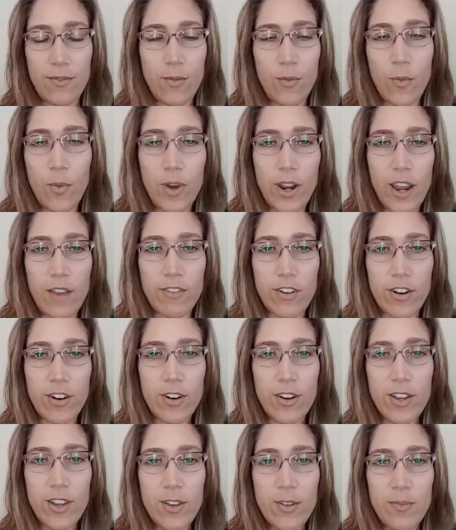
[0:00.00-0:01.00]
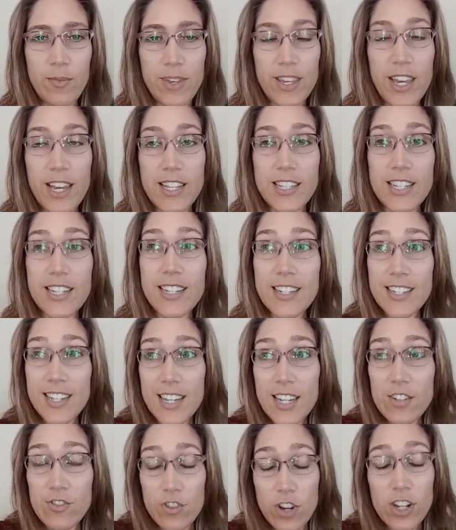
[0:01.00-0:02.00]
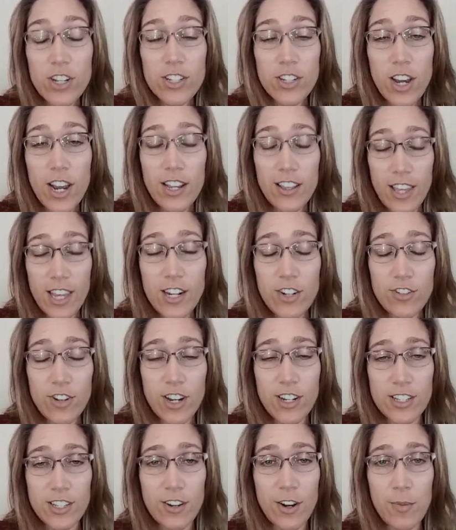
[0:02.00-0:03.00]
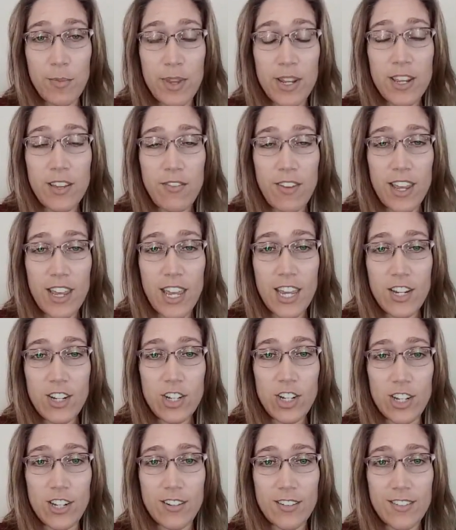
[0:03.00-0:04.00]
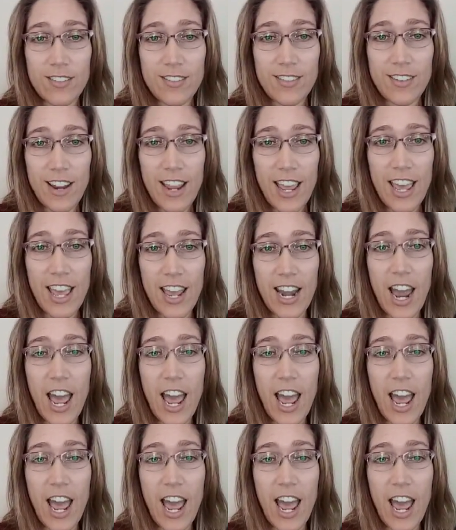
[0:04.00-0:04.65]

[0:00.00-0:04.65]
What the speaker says: whatever, because he's like, drugs. I like drugs. They're a mini vacation, and